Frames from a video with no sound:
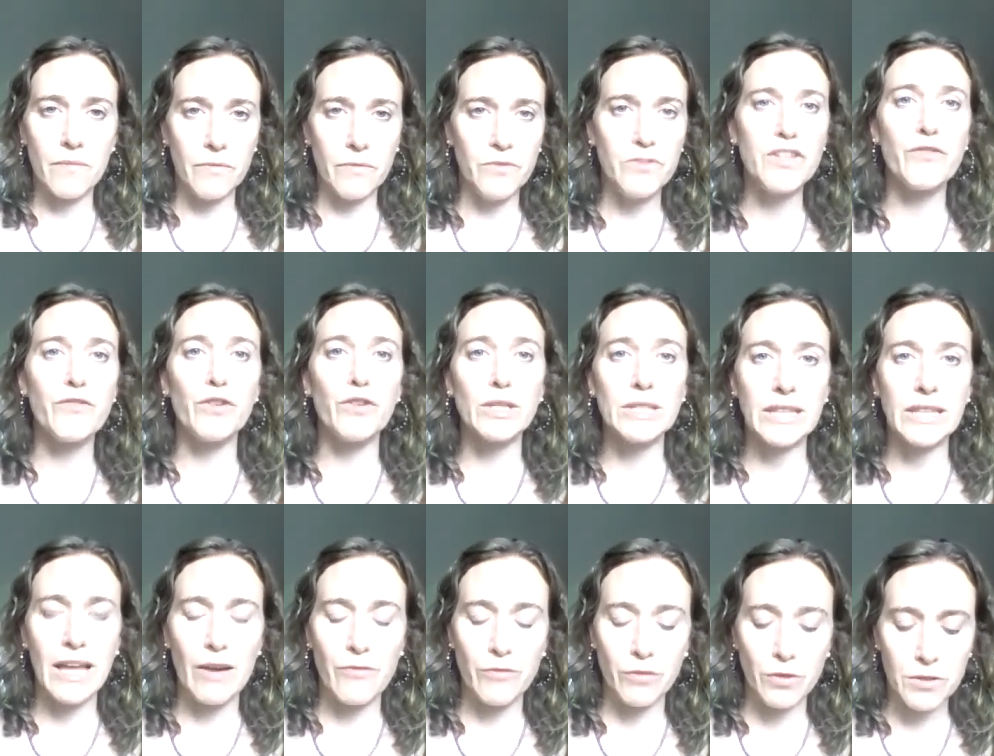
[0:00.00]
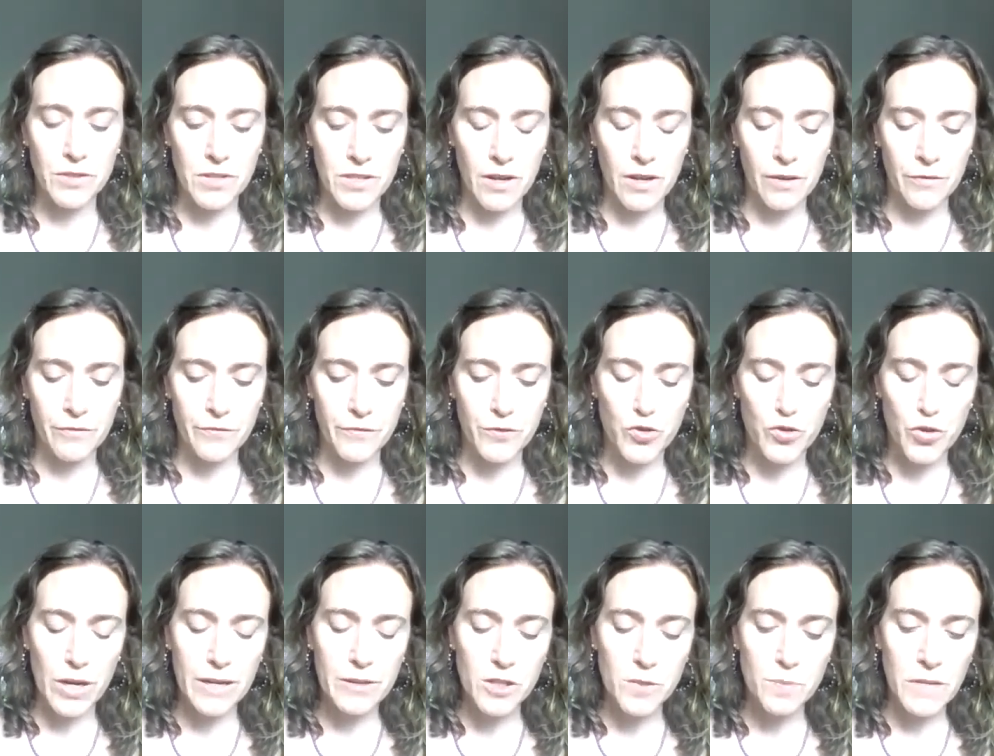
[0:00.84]
different levels of
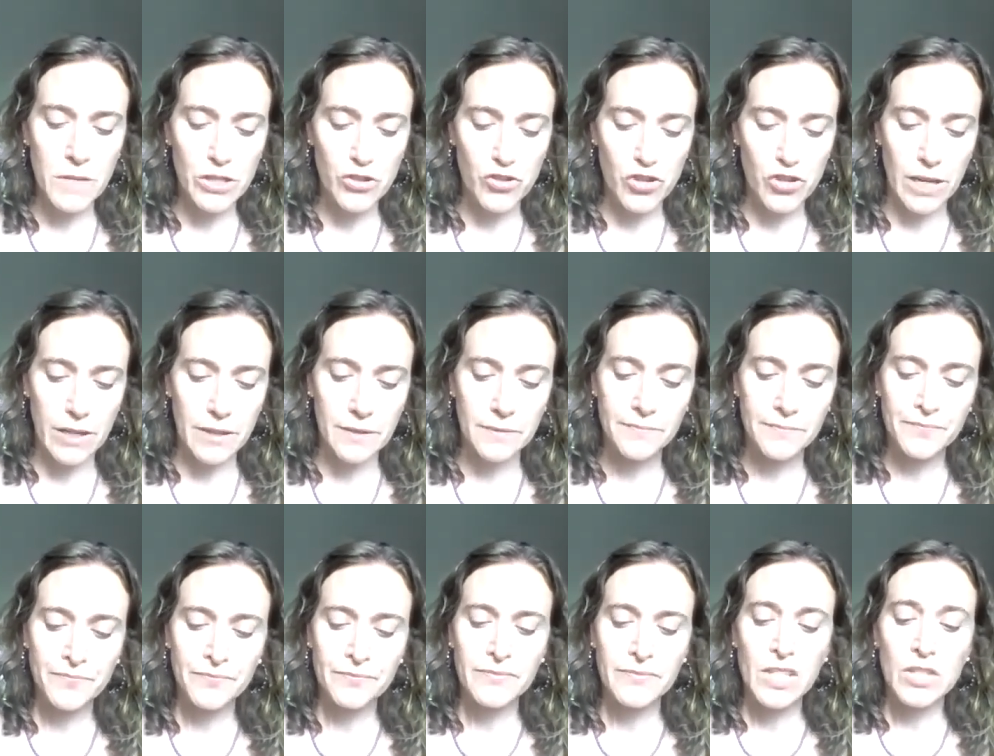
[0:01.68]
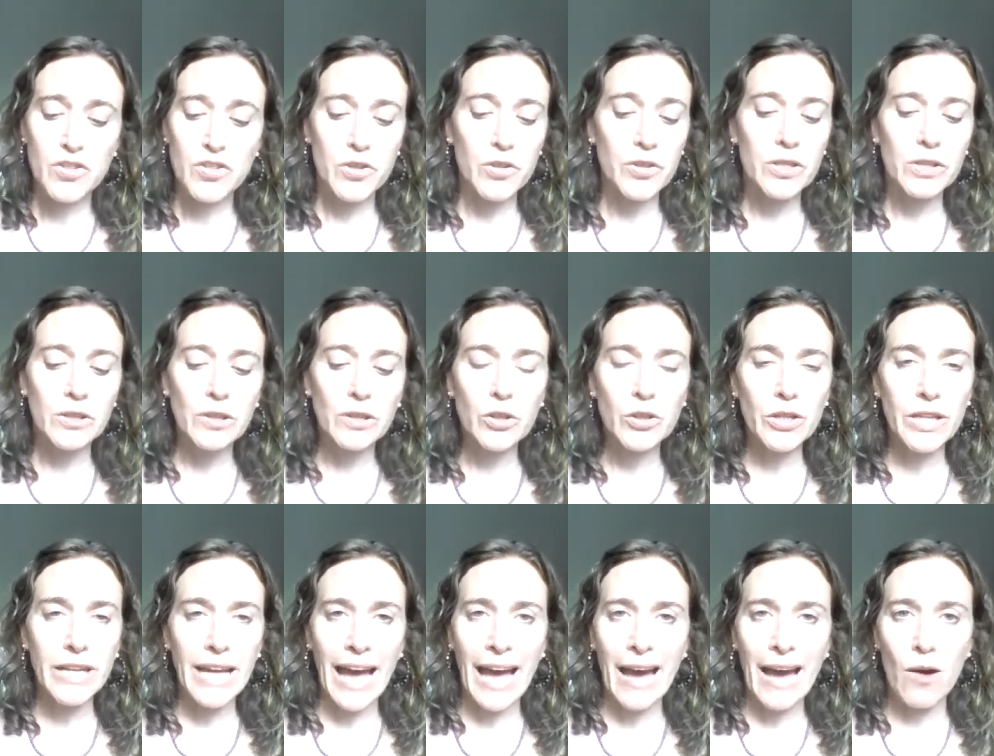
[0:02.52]
transmission. So you can
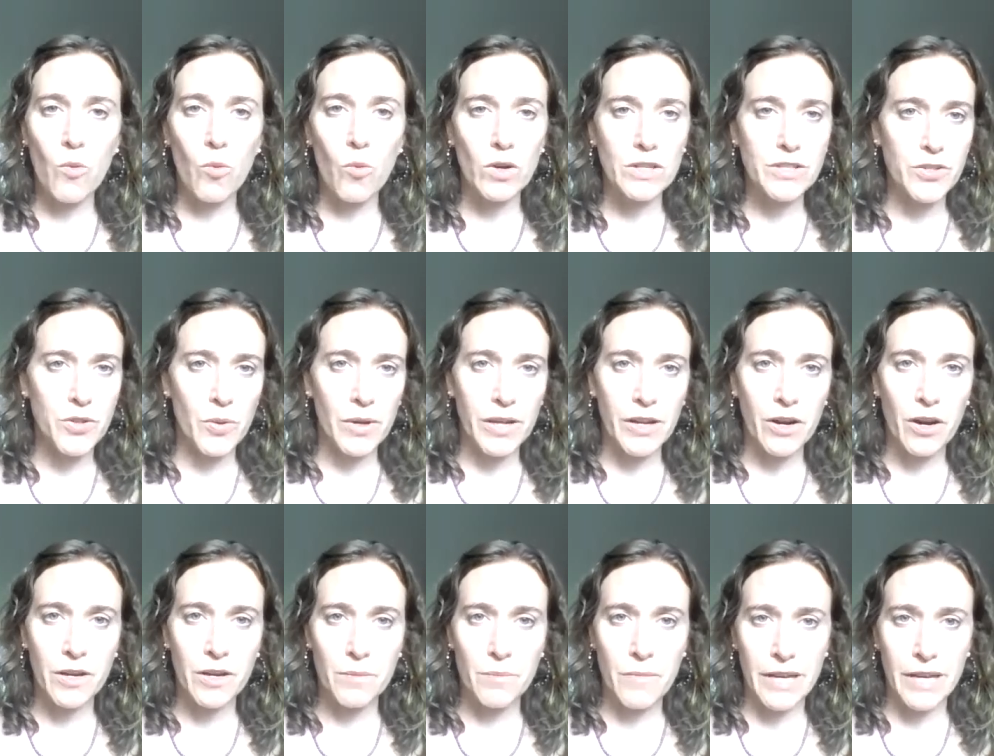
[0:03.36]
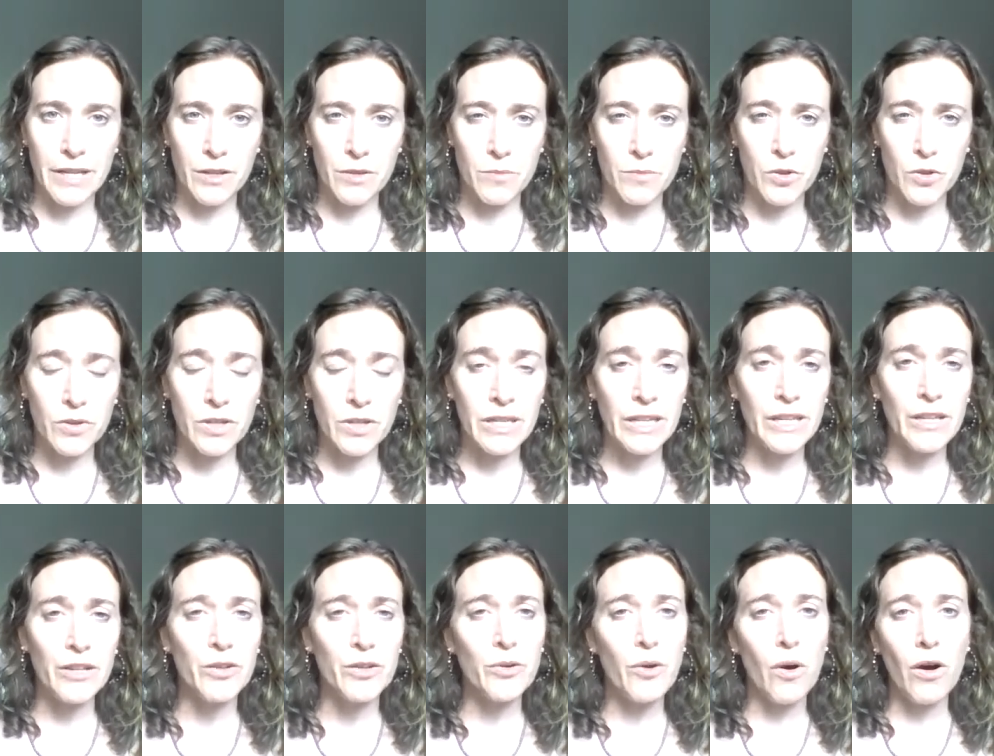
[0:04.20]
look at what's going on in my
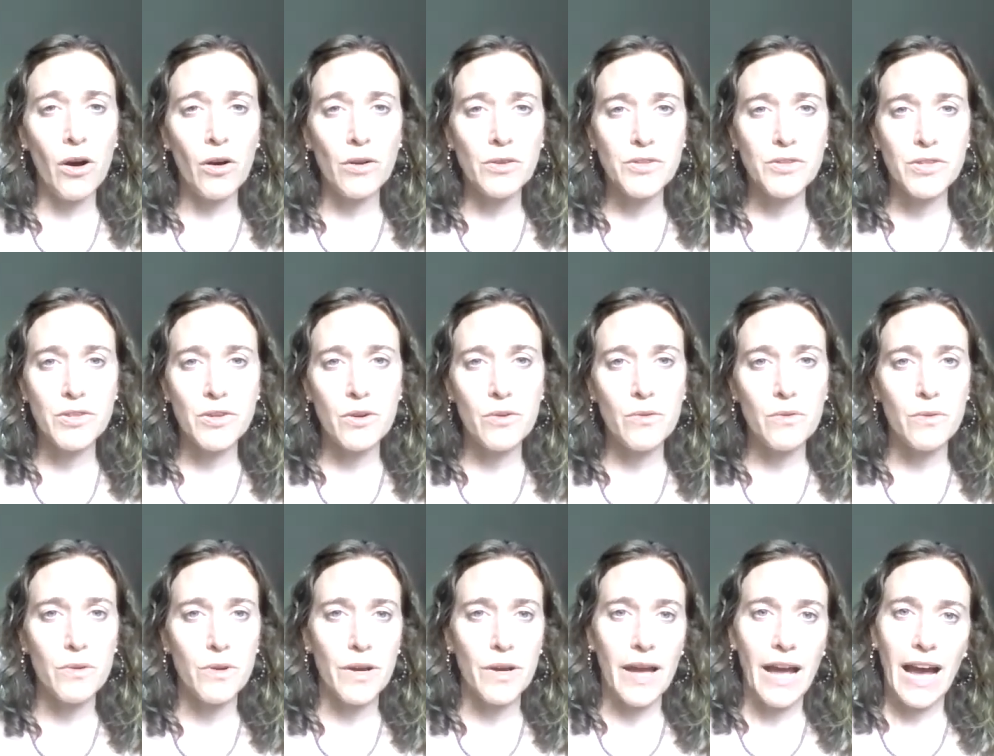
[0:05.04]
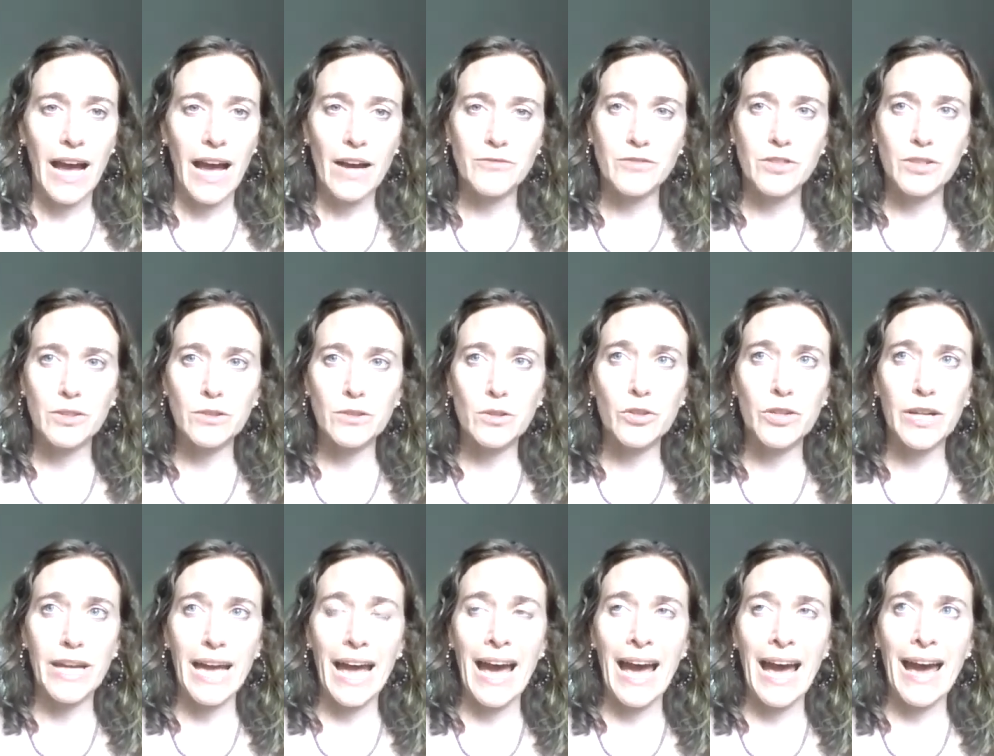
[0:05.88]
community. You also have to
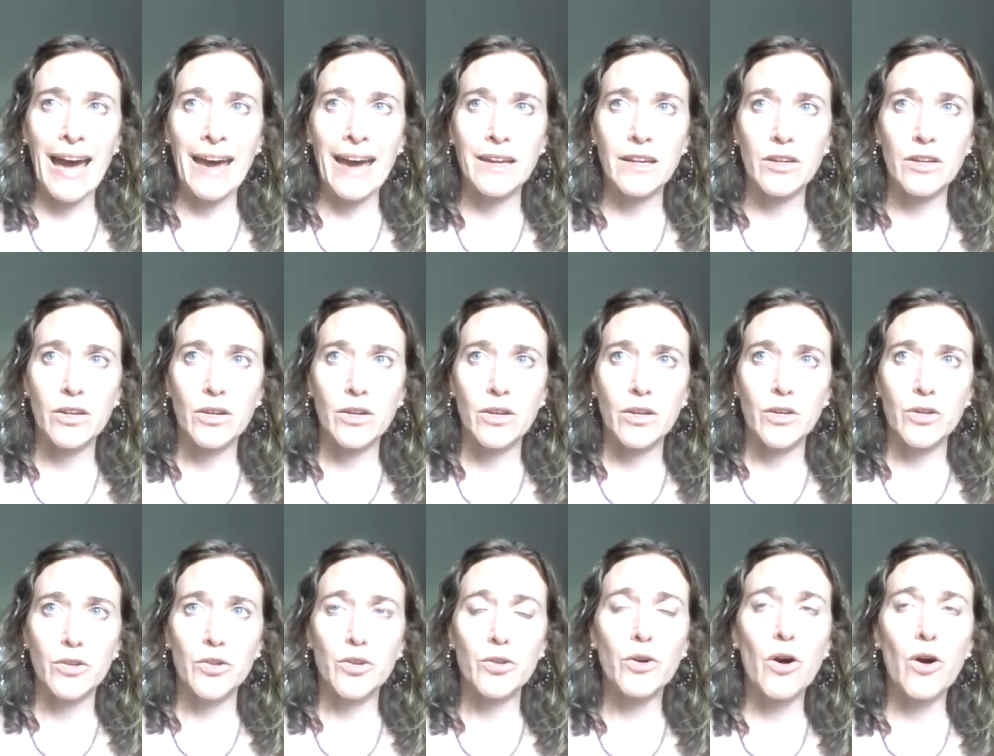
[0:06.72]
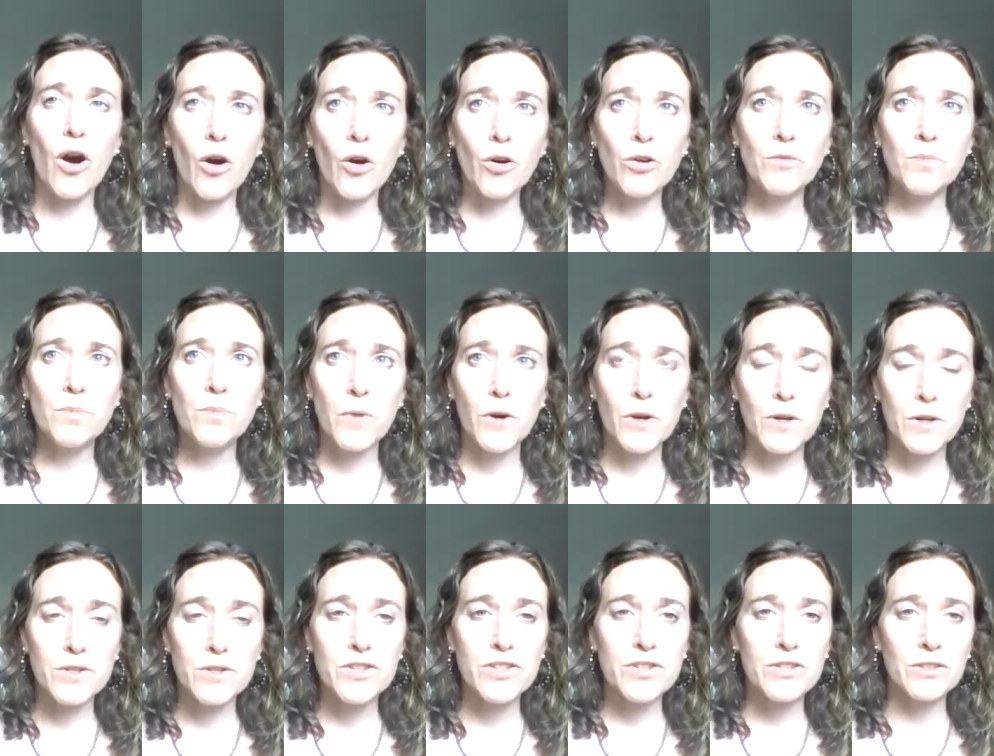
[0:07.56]
look at your own
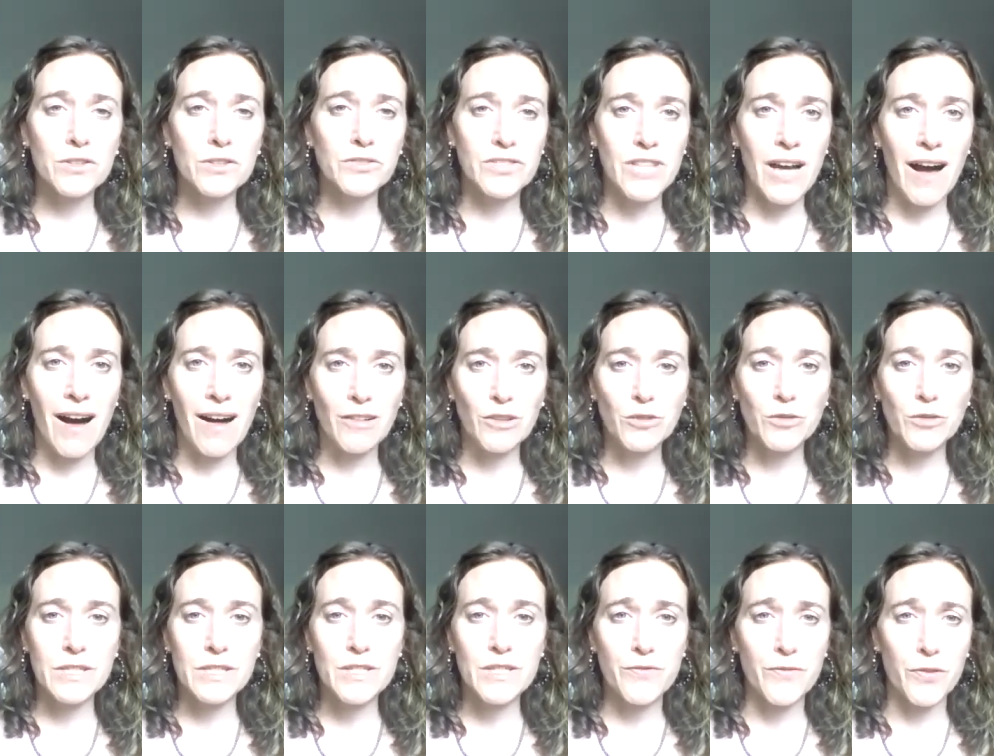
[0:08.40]
personal tolerance